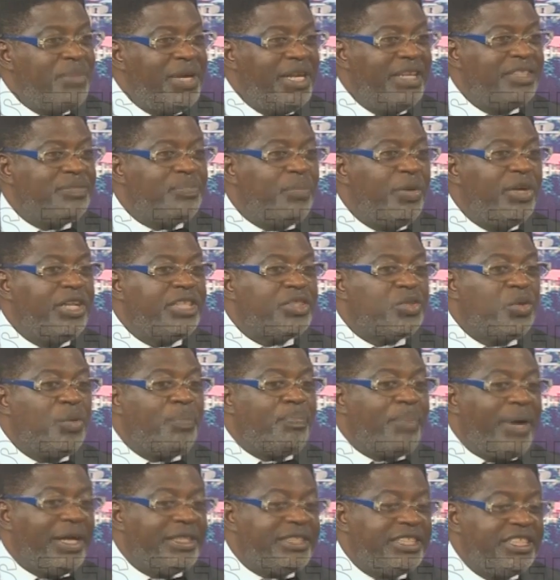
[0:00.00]
means political
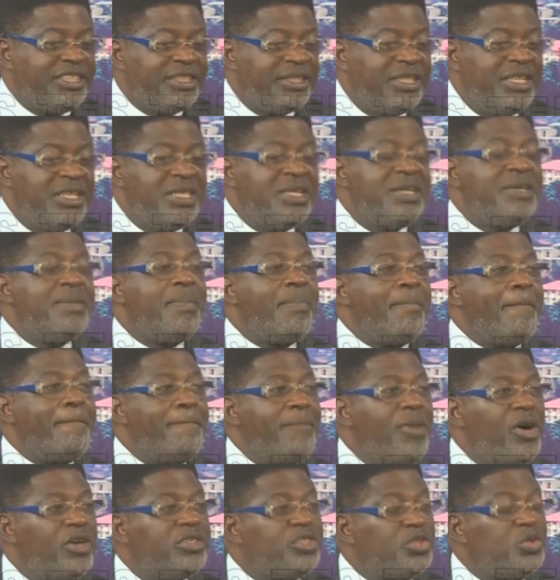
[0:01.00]
parties
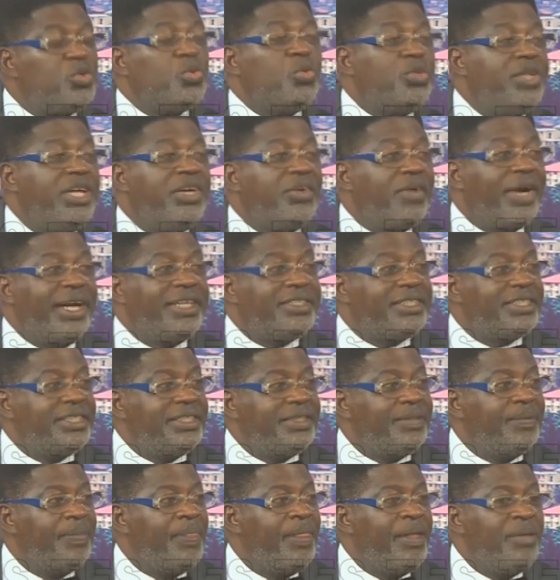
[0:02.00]
must do the right
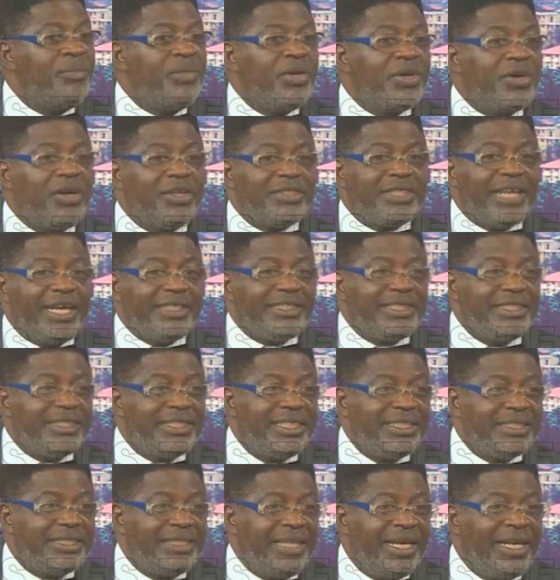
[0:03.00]
thing. Mm. Because as it
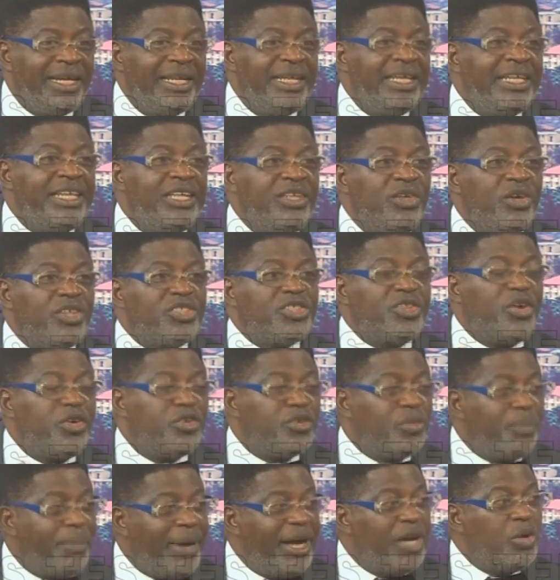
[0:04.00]
is now, it does not
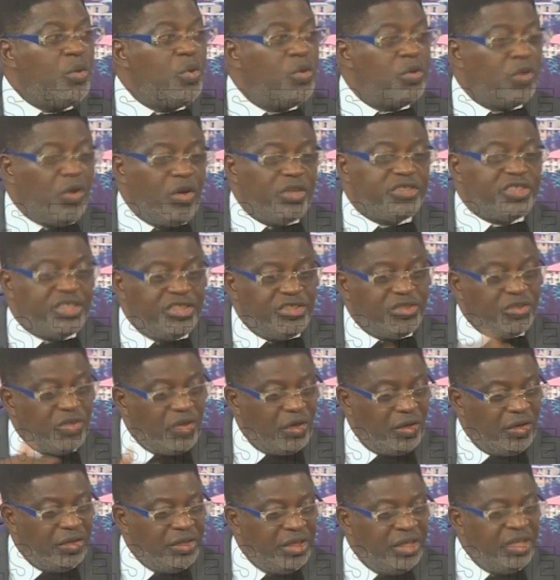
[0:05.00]
mind who else is
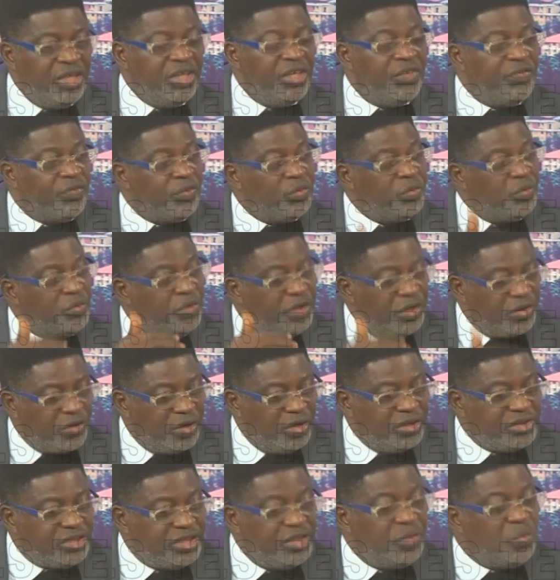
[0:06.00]
God. If you do the
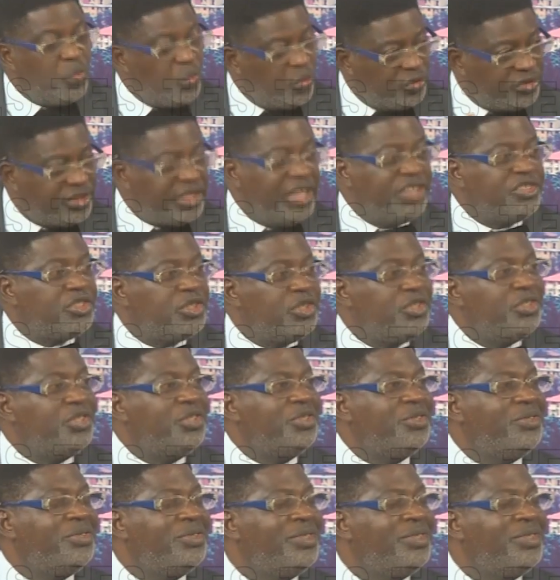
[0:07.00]
wrong thing, we'll sanction you.